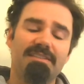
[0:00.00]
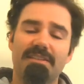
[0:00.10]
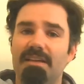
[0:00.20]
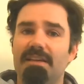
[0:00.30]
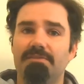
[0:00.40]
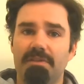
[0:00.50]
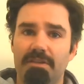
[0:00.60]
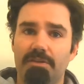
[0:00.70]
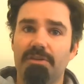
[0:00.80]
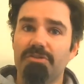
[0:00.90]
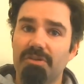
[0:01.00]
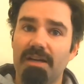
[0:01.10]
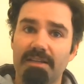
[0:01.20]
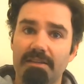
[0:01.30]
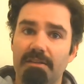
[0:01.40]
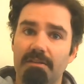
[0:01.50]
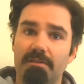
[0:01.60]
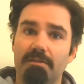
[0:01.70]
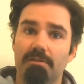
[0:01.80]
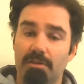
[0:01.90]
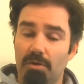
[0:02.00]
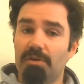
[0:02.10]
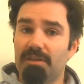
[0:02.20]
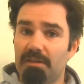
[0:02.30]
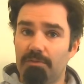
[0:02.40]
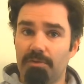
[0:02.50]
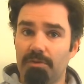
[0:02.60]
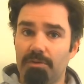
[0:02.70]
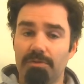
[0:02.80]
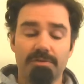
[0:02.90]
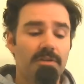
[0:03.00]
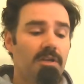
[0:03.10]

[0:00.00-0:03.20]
it is very good at tracking the content of what you're using.